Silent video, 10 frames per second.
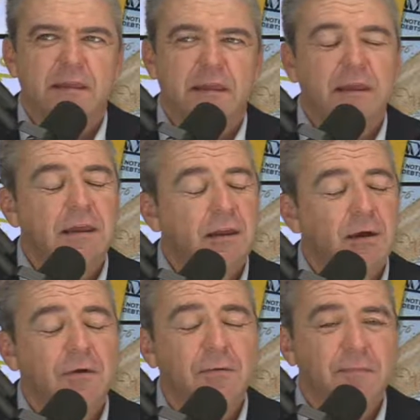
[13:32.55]
You
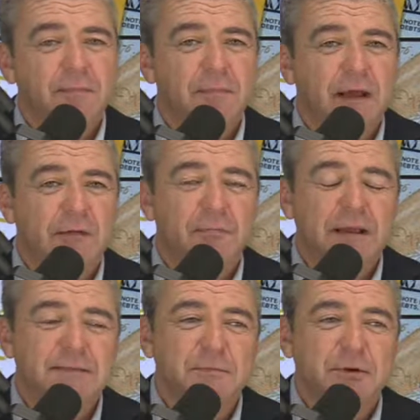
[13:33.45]
know, I've
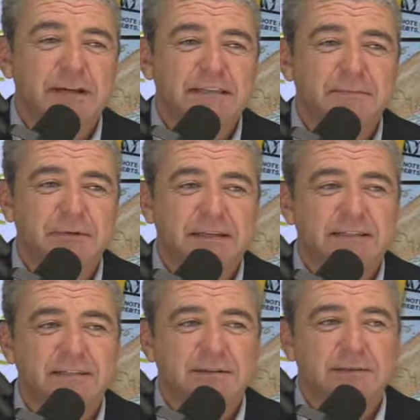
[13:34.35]
made some crazy
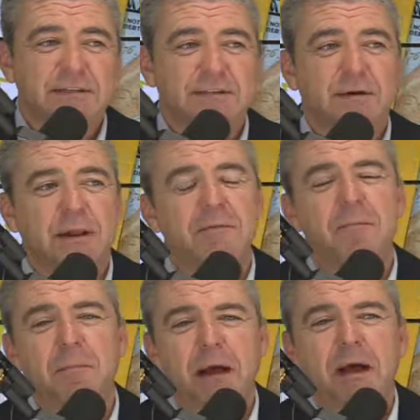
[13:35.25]
predictions on this show, and
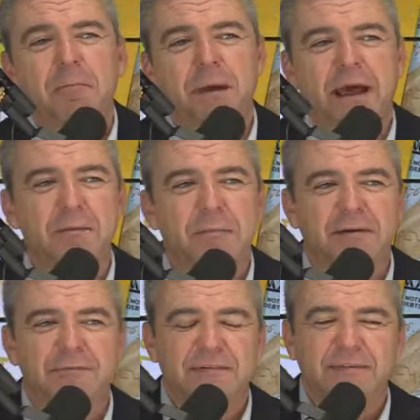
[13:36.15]
I'm batting
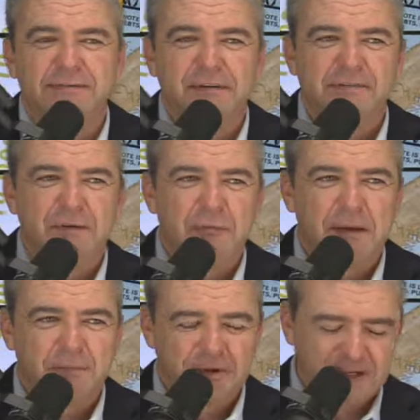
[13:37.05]
about 50-50 with
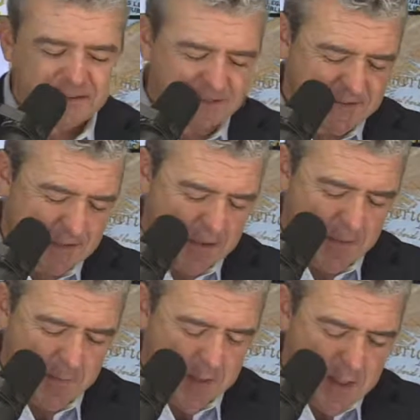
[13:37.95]
my predictions.
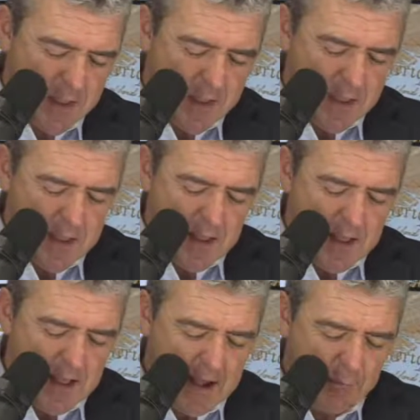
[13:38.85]

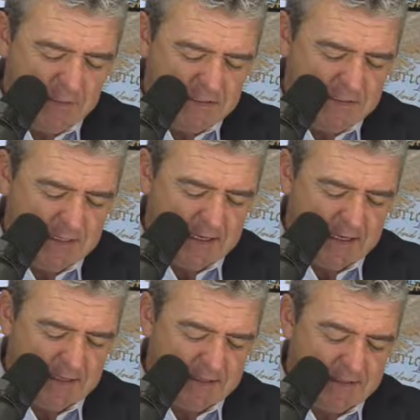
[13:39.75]
I would
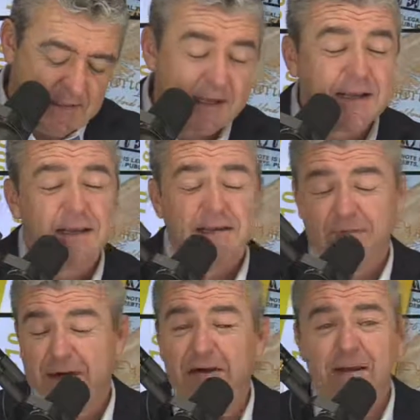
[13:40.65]
say that it could
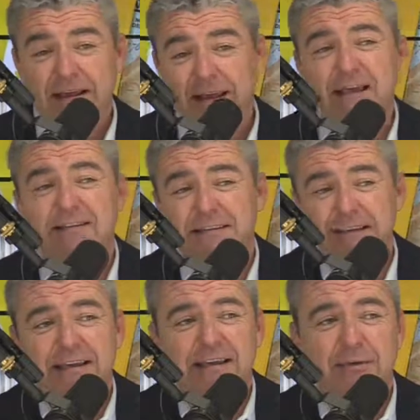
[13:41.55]
very
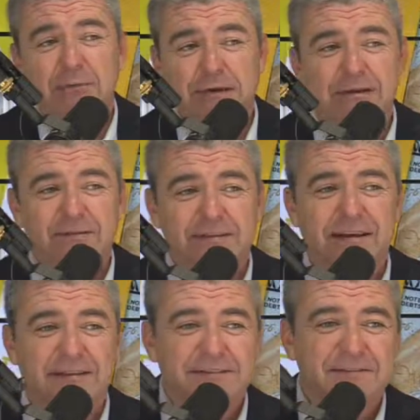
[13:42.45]
easily hit
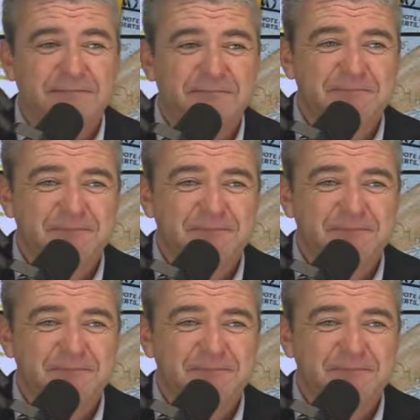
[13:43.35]
300,000.